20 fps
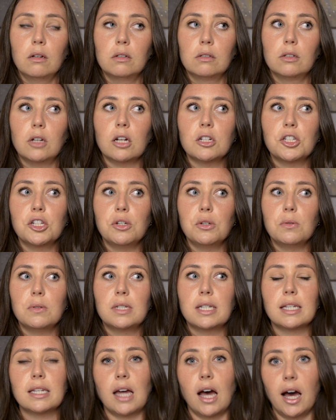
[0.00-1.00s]
not to
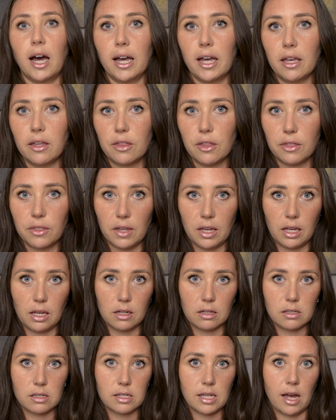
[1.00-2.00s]
deny the
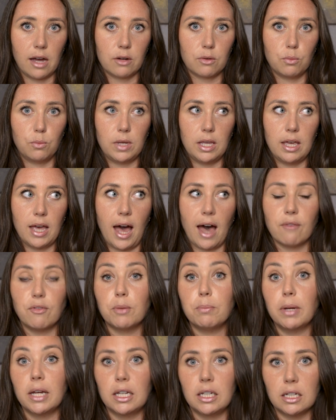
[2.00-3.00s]
things that we have
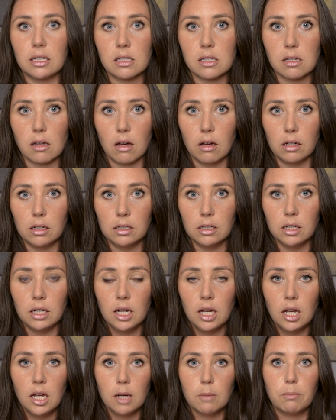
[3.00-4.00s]
opinions on,
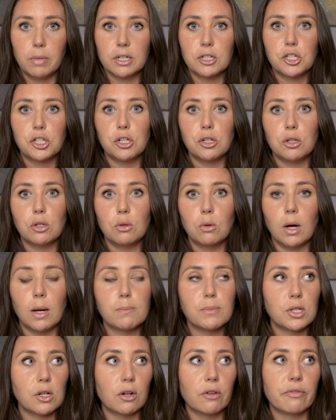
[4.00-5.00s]
but to
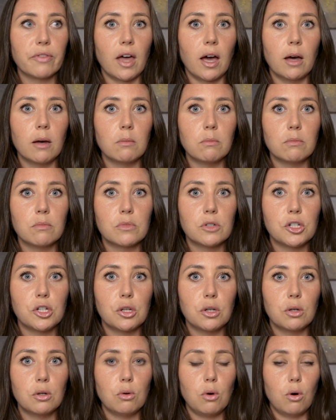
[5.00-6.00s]
observe them,
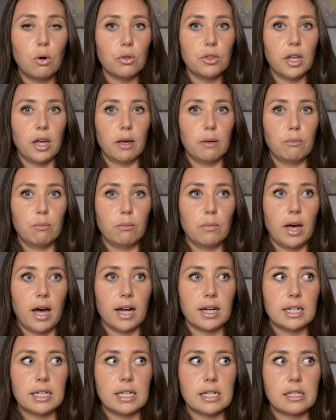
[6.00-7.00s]
to hold them
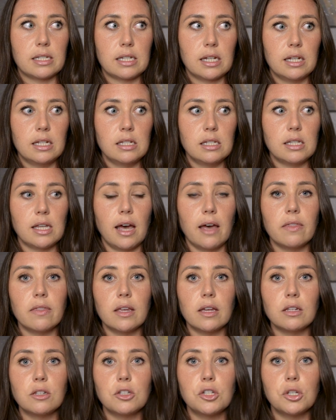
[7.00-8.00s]
at a distance, and
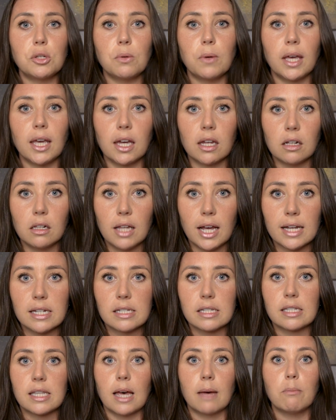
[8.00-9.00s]
then to
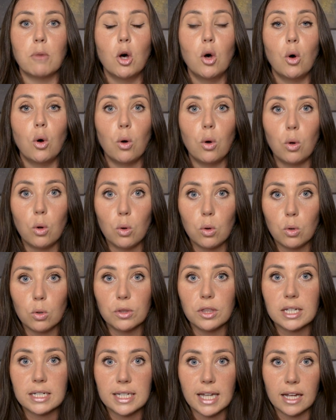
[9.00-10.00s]
analyze them,
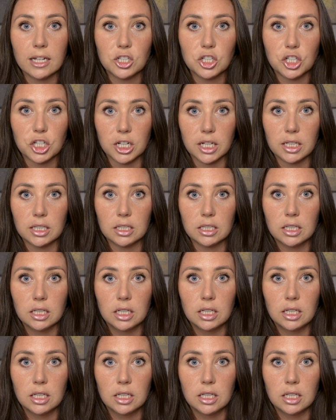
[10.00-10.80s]
hold the tension